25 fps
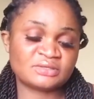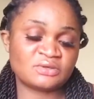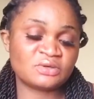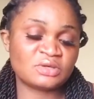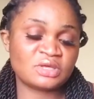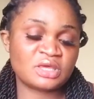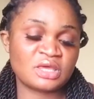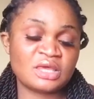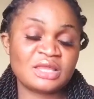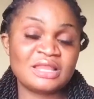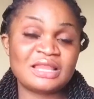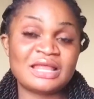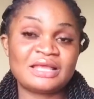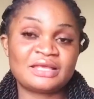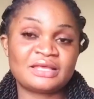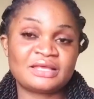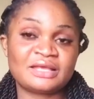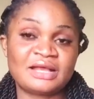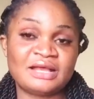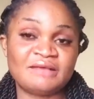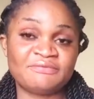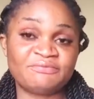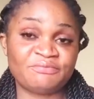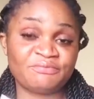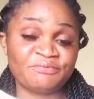Okay, like
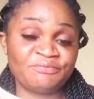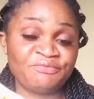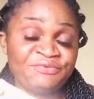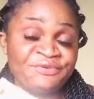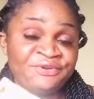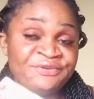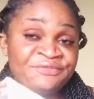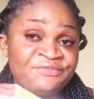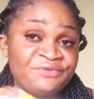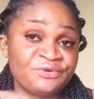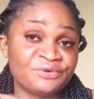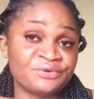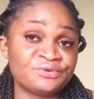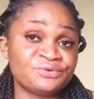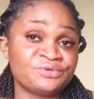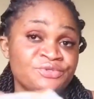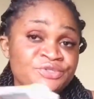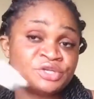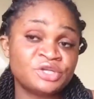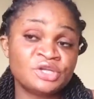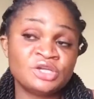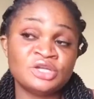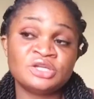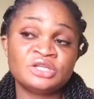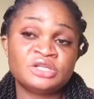I've reviewed
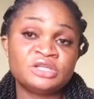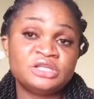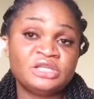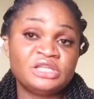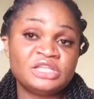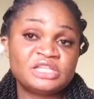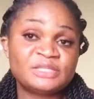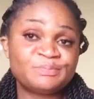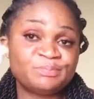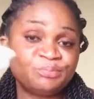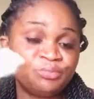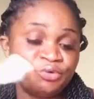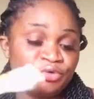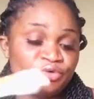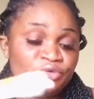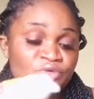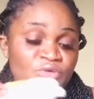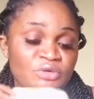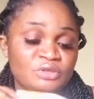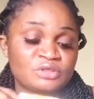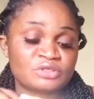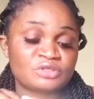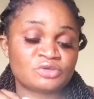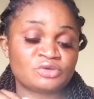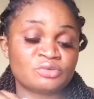this
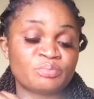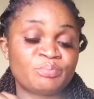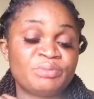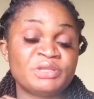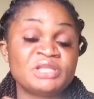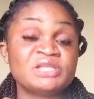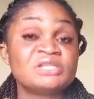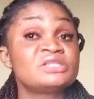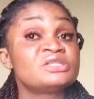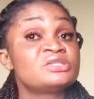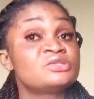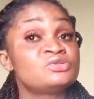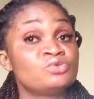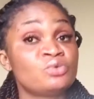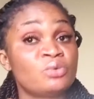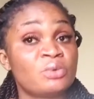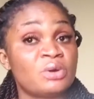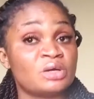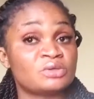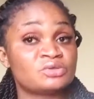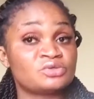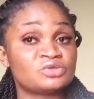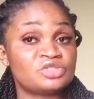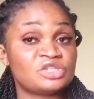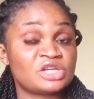product, so please do
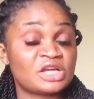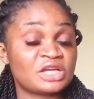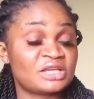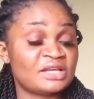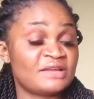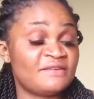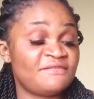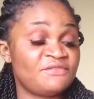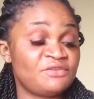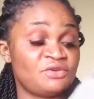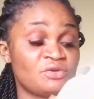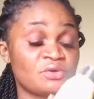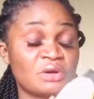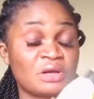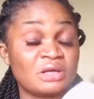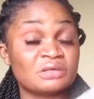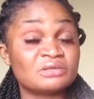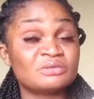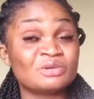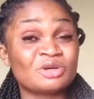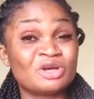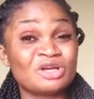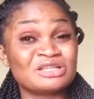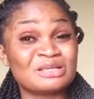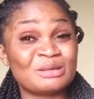well to check that video out,
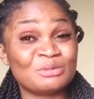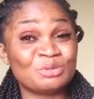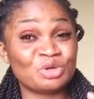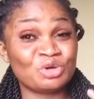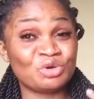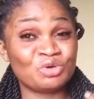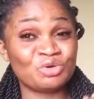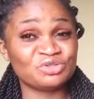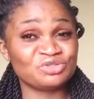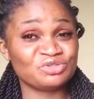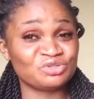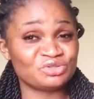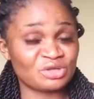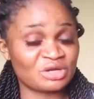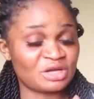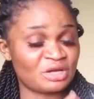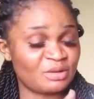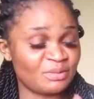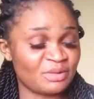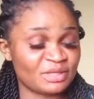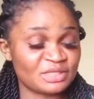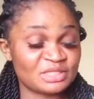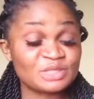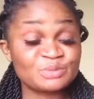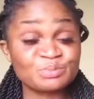because I'm not going to talk
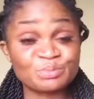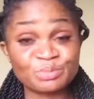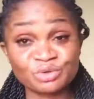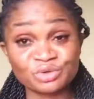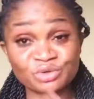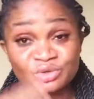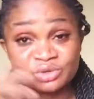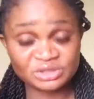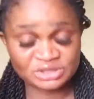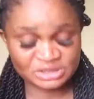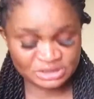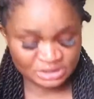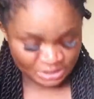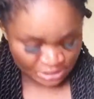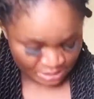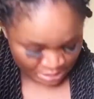about this product.